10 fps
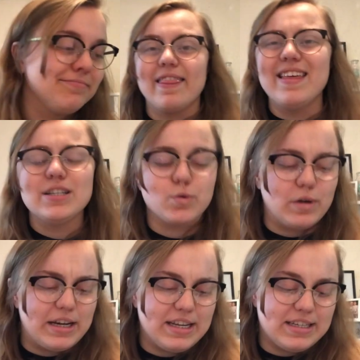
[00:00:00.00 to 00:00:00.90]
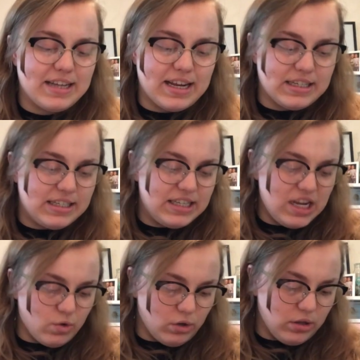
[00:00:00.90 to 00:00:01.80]
This one is a
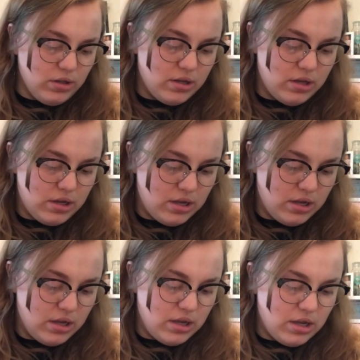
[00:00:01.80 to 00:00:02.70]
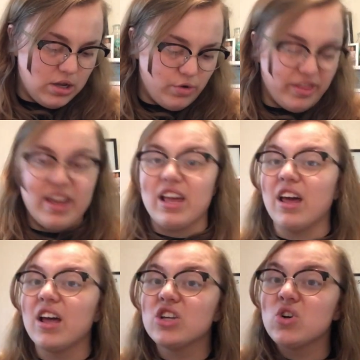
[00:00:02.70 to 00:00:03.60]
sequel with
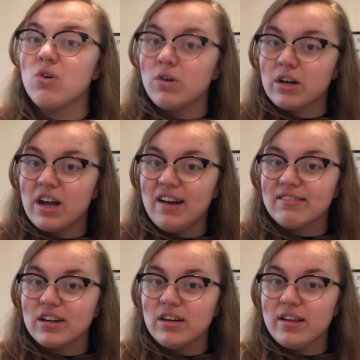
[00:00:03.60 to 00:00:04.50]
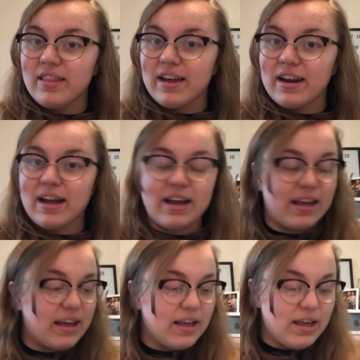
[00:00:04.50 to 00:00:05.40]
a torn cover that
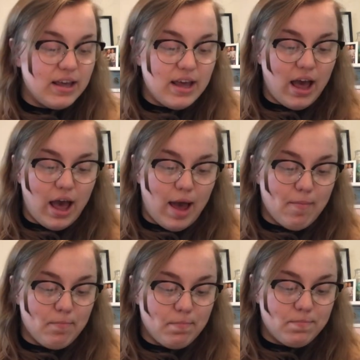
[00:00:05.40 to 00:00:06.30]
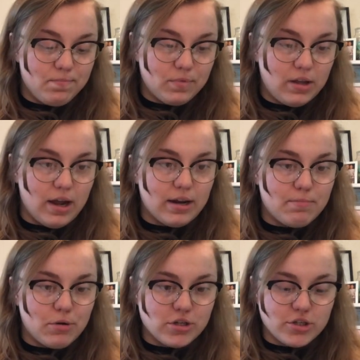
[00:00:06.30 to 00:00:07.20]
I got
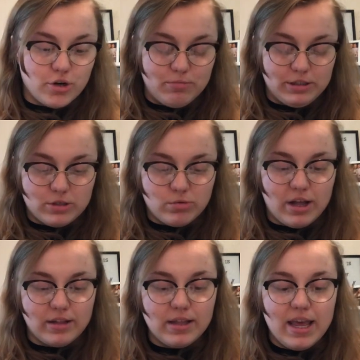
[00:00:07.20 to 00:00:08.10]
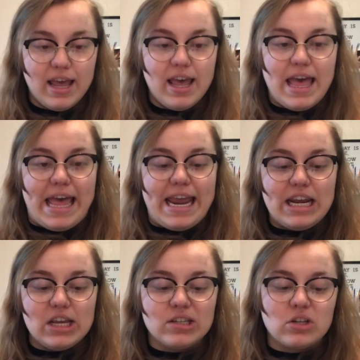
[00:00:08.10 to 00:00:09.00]
at Barnes & Noble as well. It
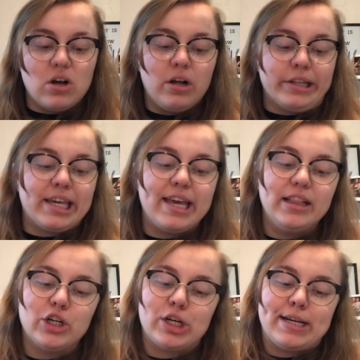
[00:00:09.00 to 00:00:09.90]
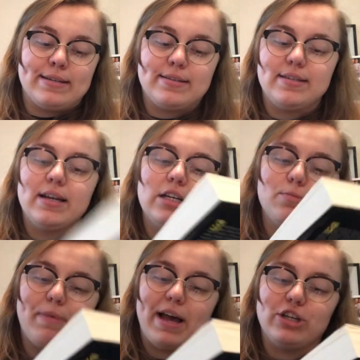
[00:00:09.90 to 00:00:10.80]
is called Killer Instinct
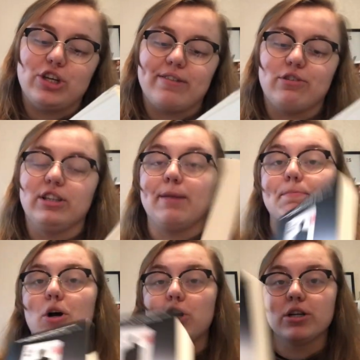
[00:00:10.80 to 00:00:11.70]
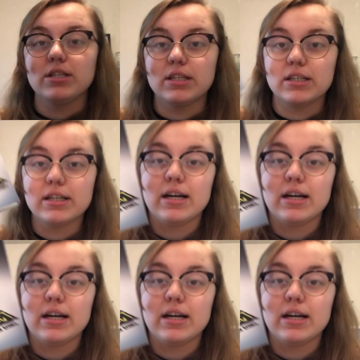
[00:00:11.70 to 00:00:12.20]
by Jennifer Lynn Barnes.